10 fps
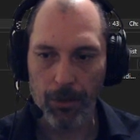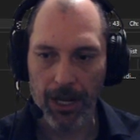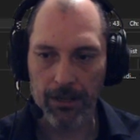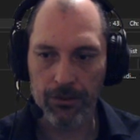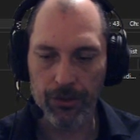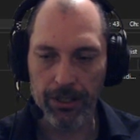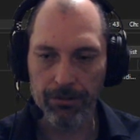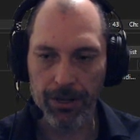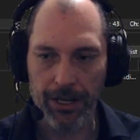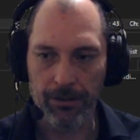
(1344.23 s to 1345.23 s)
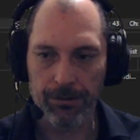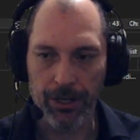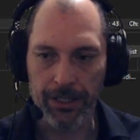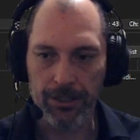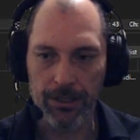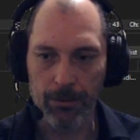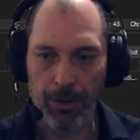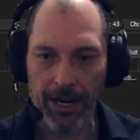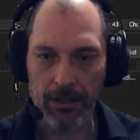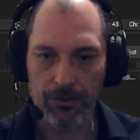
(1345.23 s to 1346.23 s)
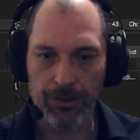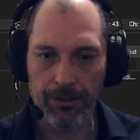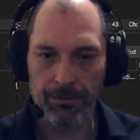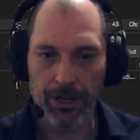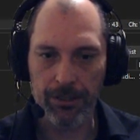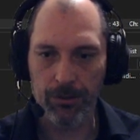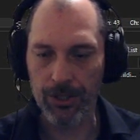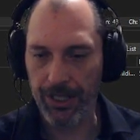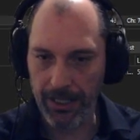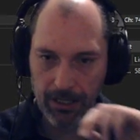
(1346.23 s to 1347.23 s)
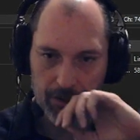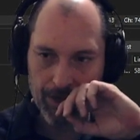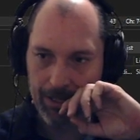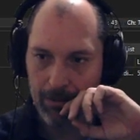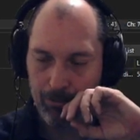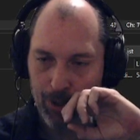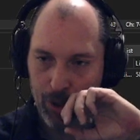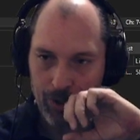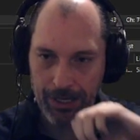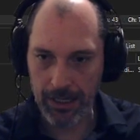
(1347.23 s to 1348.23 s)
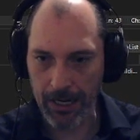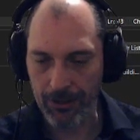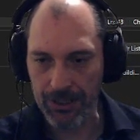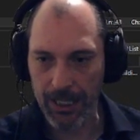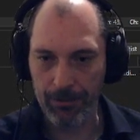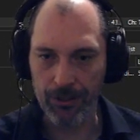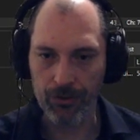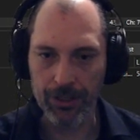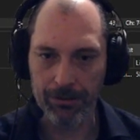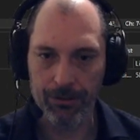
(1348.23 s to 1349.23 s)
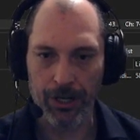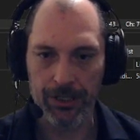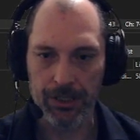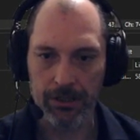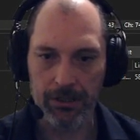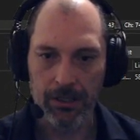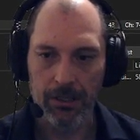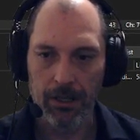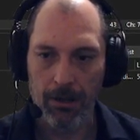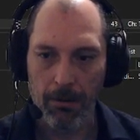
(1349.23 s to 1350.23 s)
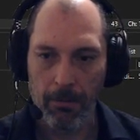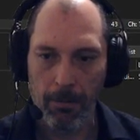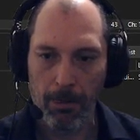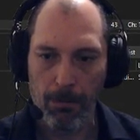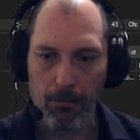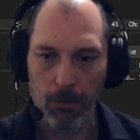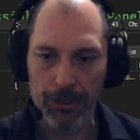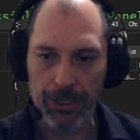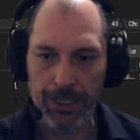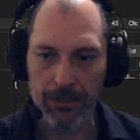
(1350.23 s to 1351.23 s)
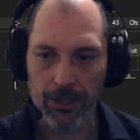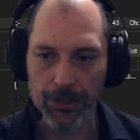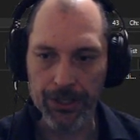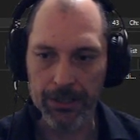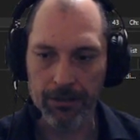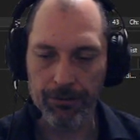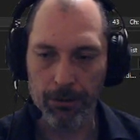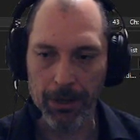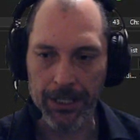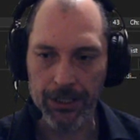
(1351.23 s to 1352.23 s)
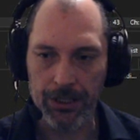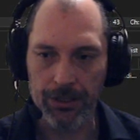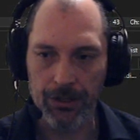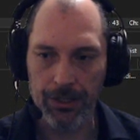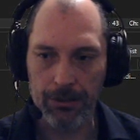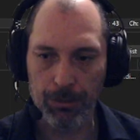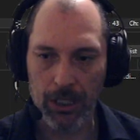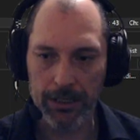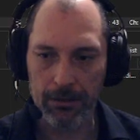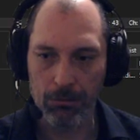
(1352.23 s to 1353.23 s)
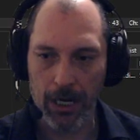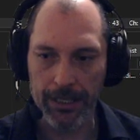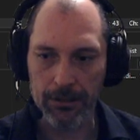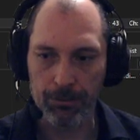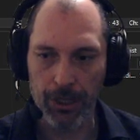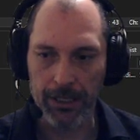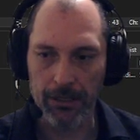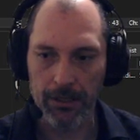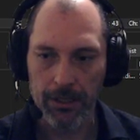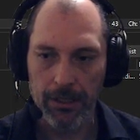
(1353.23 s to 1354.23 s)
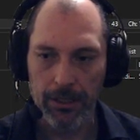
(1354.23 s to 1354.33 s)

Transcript: Panel refresh. On the panel refresh, we're getting the component every time it refreshes, which gets all this information. So this plus and minus button,